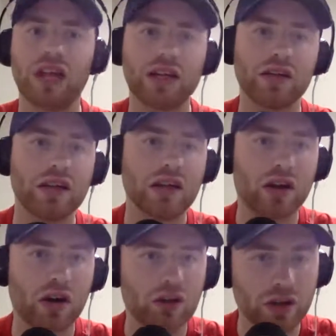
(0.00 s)
And
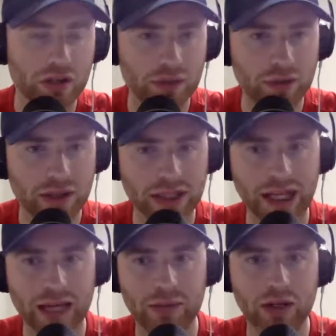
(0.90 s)
I know that we won the
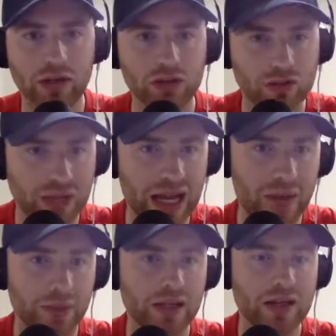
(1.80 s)
game and I know I should be
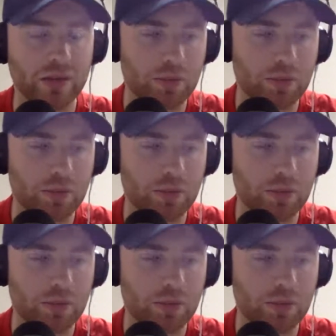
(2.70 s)
happy,